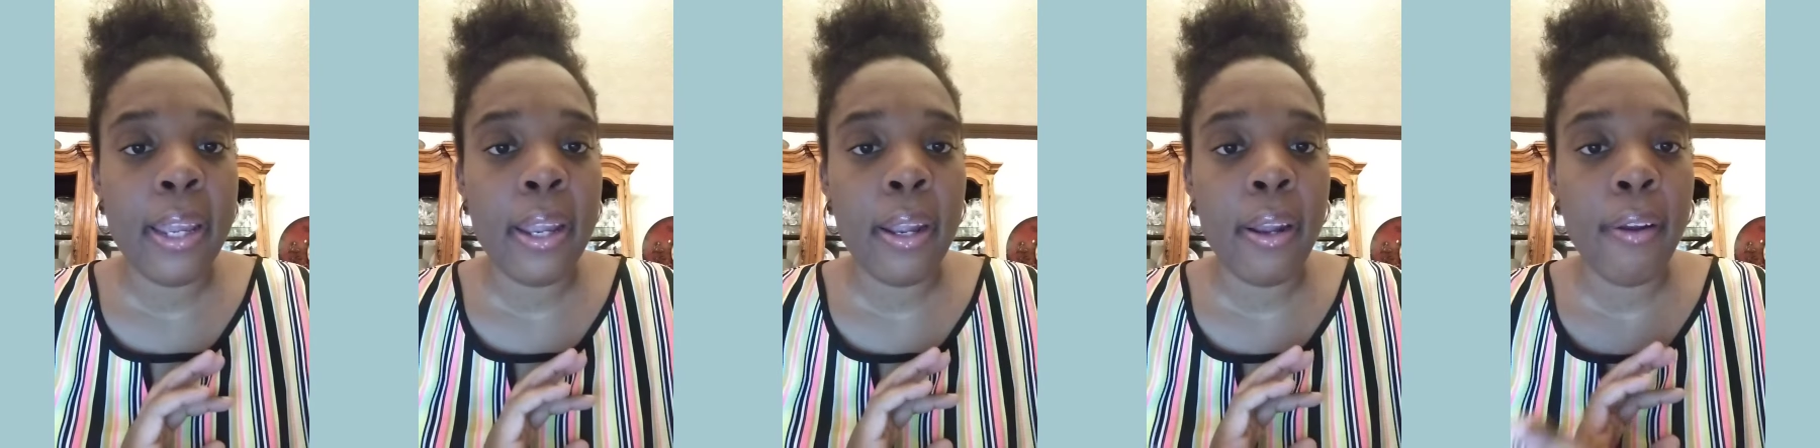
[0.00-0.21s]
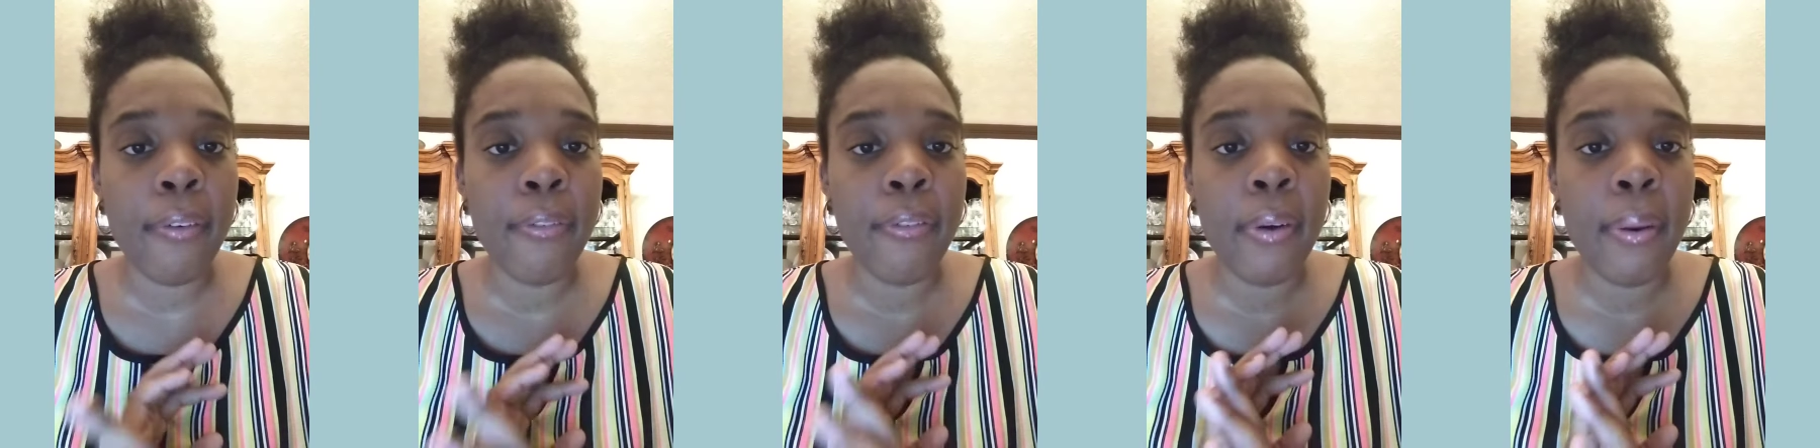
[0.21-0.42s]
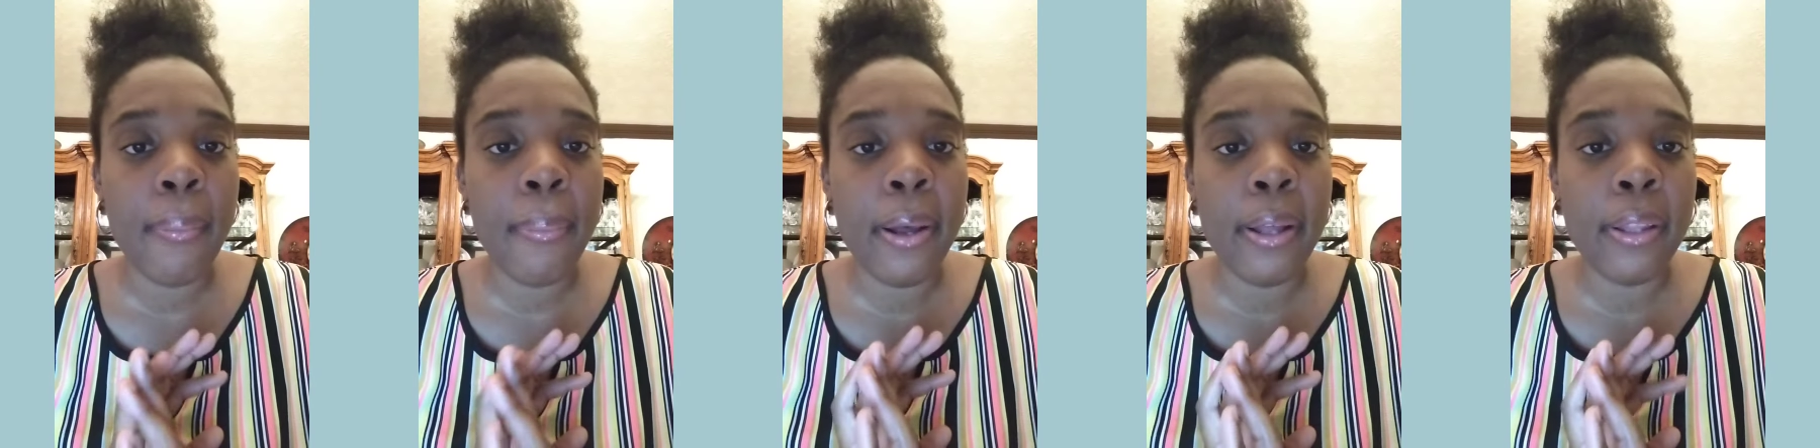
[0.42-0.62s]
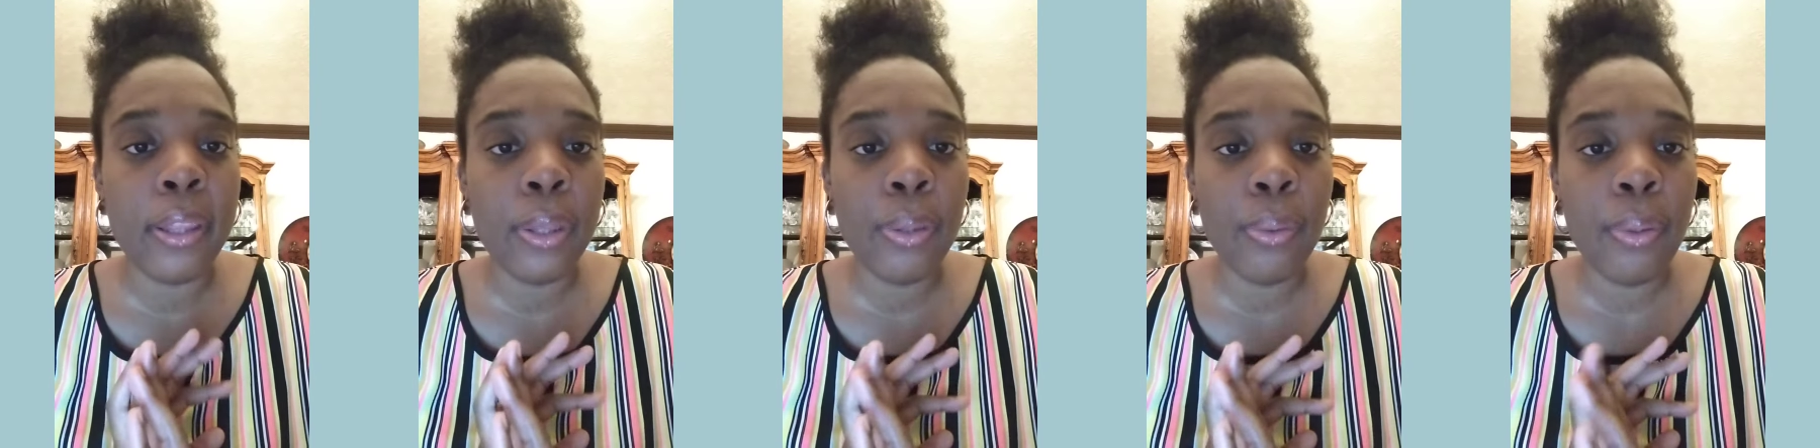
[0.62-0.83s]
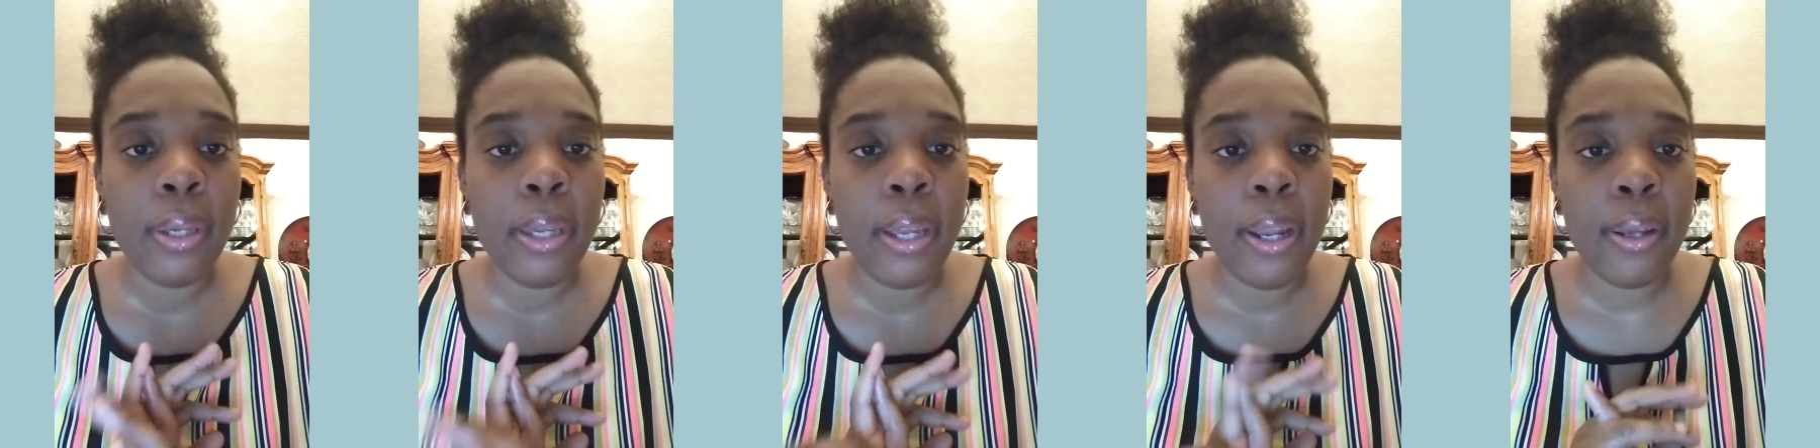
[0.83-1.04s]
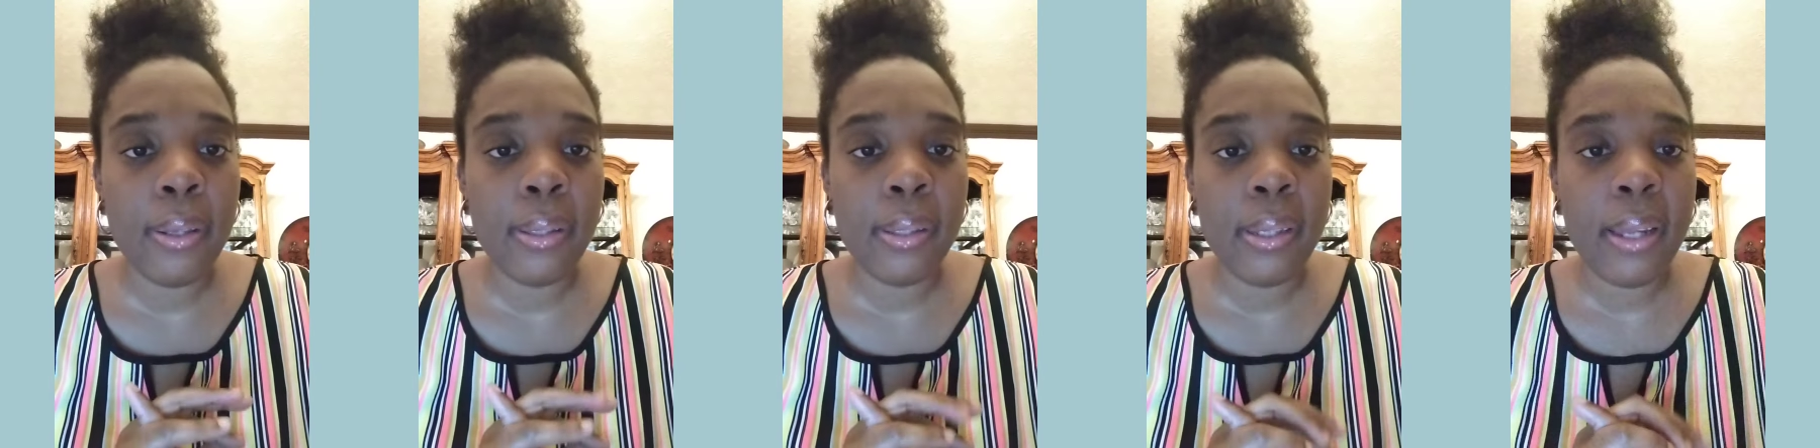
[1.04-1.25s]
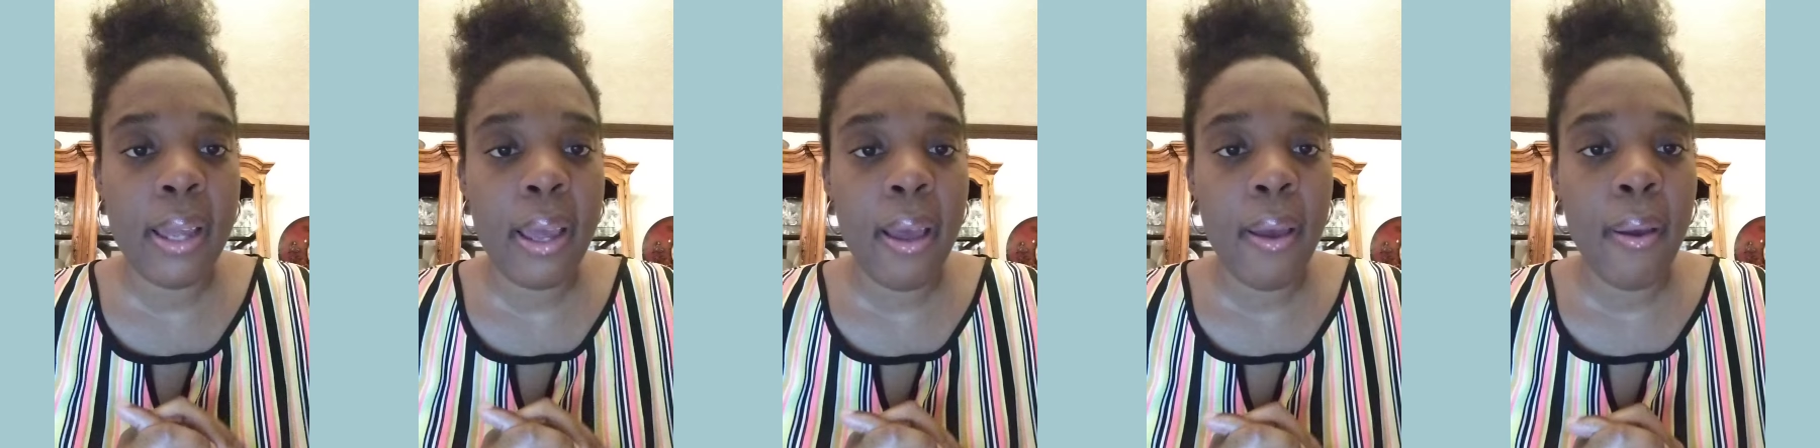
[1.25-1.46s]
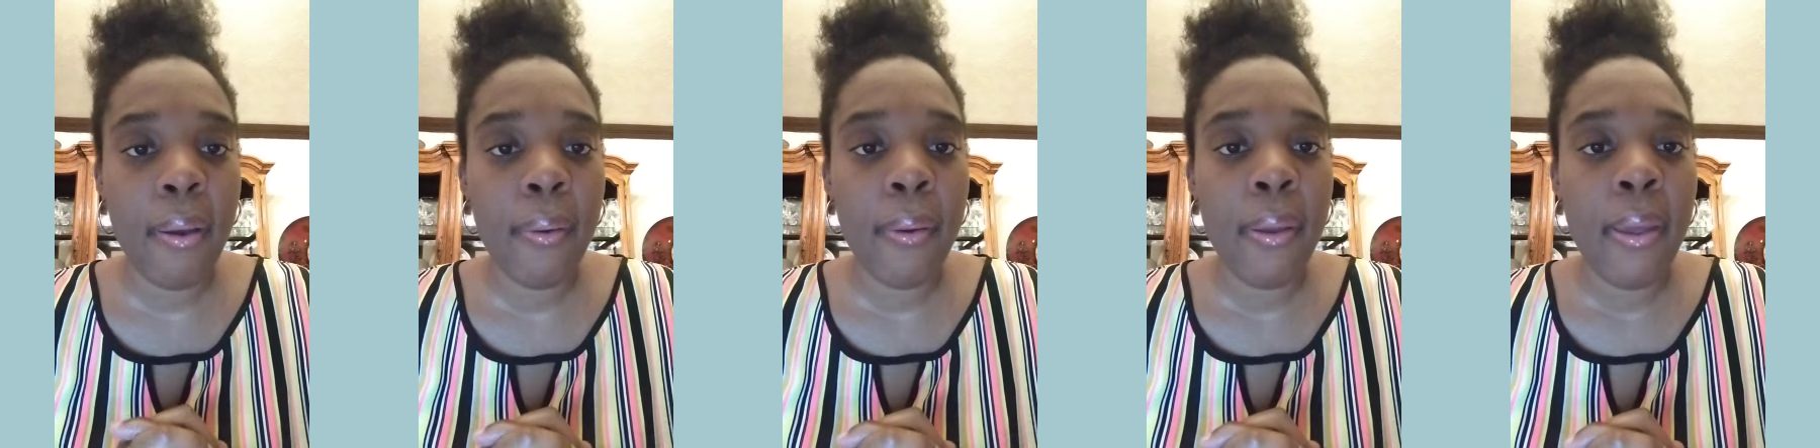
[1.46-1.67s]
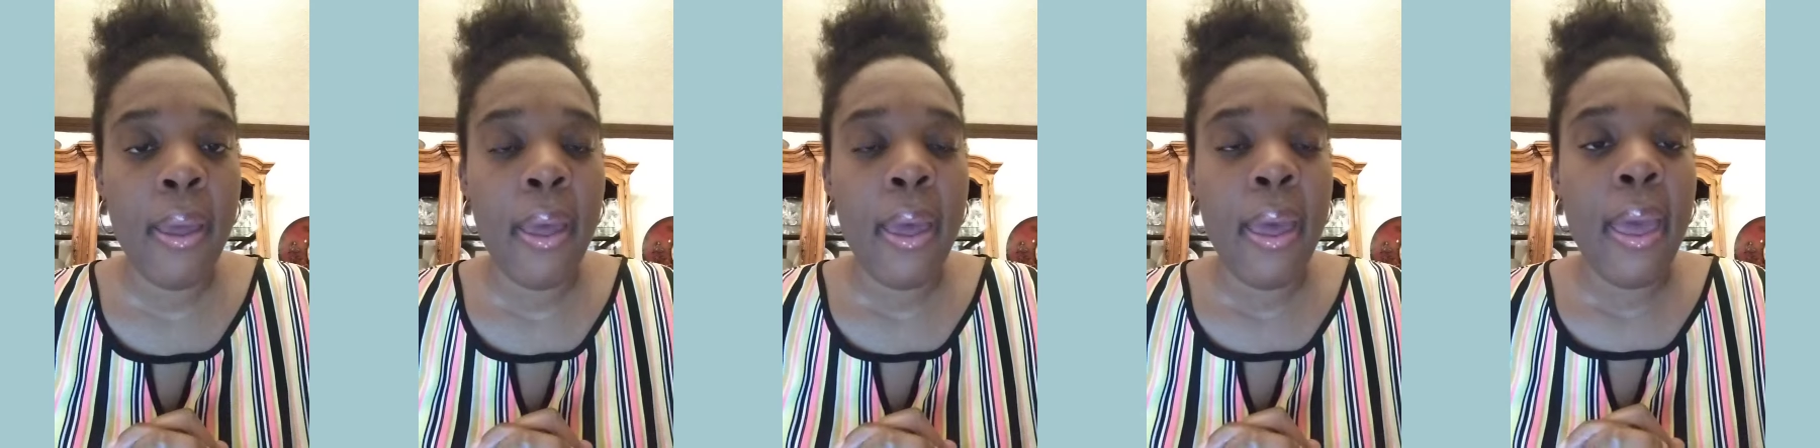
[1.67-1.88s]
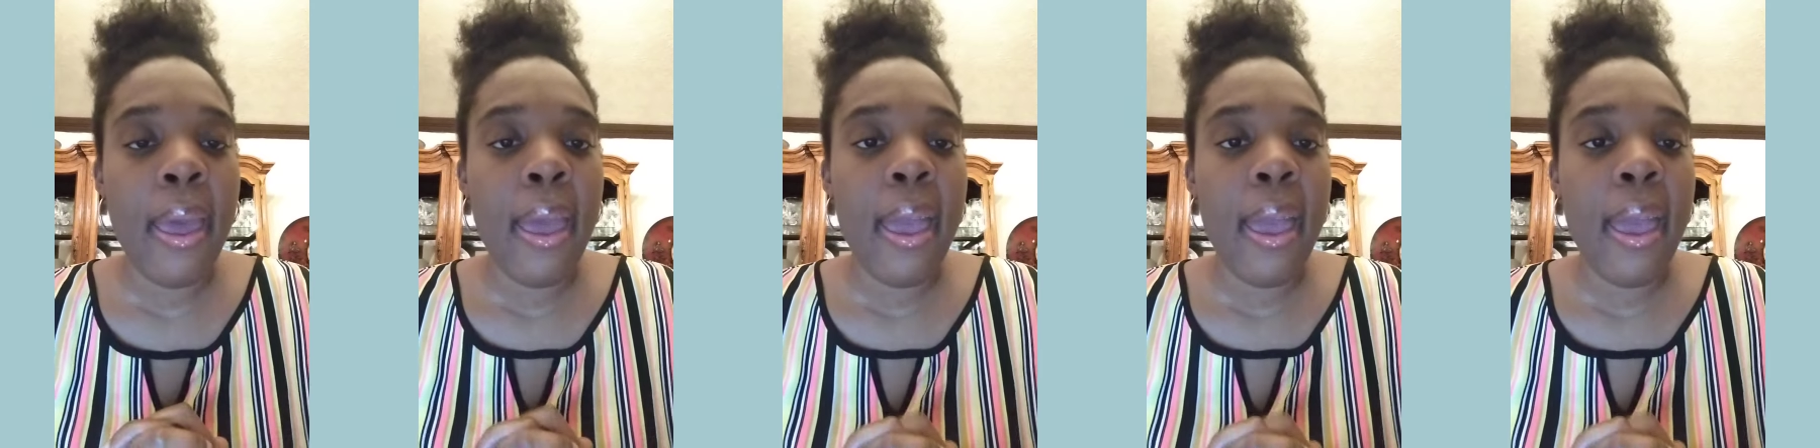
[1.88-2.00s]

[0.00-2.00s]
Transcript: hair for about 3 years now,